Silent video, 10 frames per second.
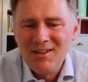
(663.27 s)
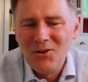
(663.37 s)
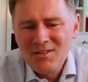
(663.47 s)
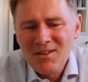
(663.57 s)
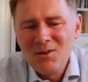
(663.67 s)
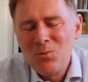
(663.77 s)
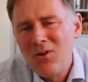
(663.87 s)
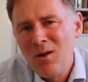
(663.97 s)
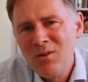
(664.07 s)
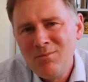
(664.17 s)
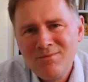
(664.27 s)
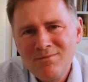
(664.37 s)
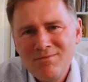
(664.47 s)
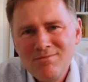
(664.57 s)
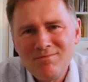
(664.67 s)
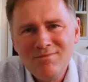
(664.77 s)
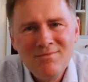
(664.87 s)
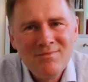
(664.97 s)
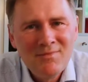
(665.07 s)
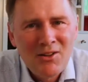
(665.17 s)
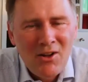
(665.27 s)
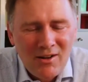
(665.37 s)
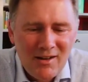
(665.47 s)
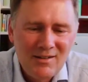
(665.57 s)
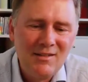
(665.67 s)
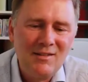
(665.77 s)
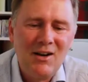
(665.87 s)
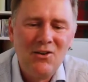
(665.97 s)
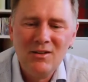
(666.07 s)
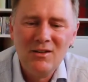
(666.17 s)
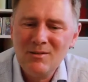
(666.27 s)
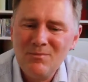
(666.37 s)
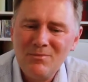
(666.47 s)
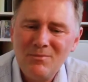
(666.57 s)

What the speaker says: Now, is that a problem? Not necessarily,